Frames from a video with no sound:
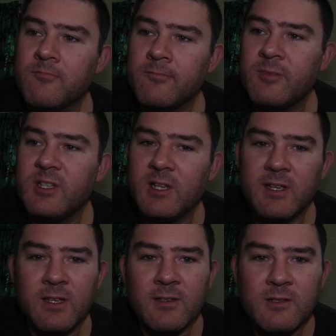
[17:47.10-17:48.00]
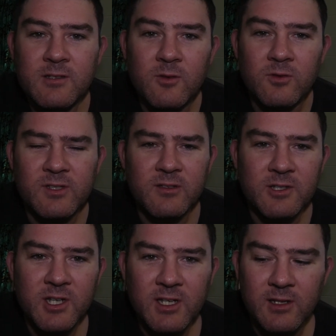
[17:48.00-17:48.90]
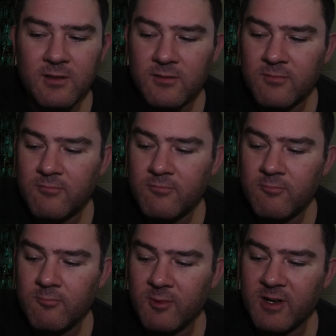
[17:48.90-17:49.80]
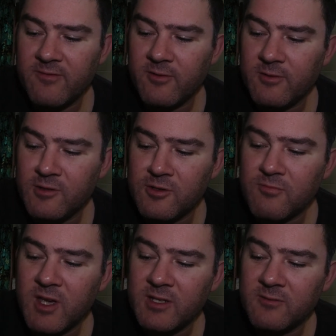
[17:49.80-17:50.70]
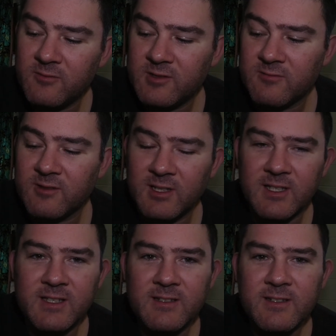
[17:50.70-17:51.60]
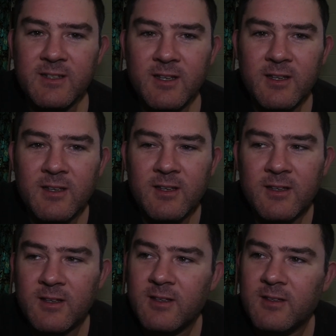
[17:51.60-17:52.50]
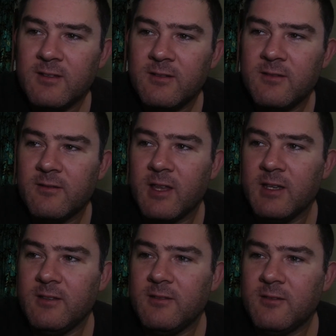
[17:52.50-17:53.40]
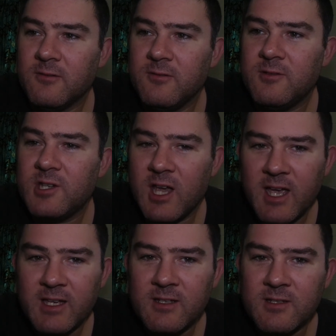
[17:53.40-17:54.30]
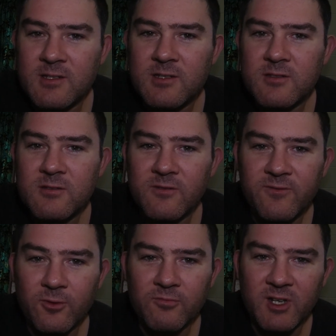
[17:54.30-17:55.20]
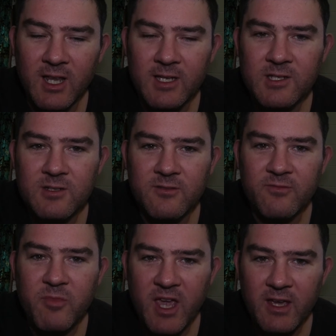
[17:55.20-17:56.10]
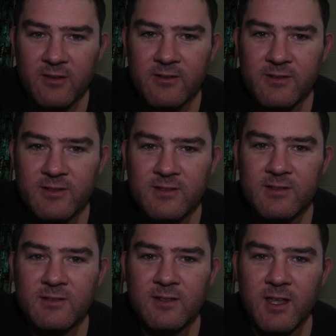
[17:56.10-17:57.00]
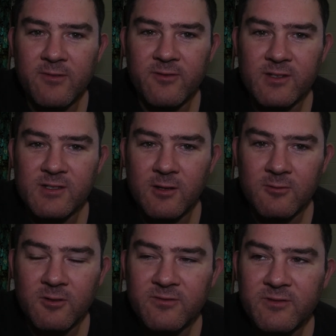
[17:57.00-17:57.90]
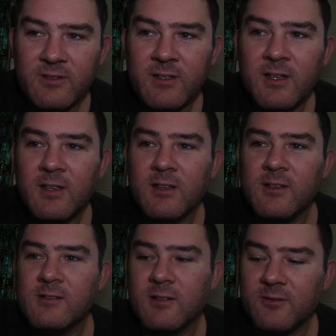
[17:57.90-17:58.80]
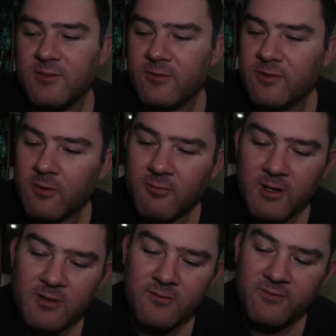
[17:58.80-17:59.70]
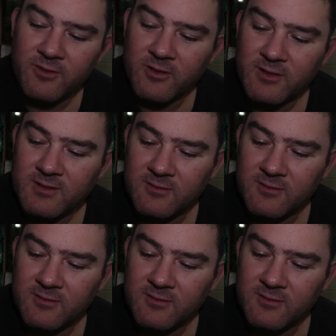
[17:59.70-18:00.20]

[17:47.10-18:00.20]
But yeah, also check whenever new manuals are released, they do change the formulation of powders every so often. So if you've got one of the first,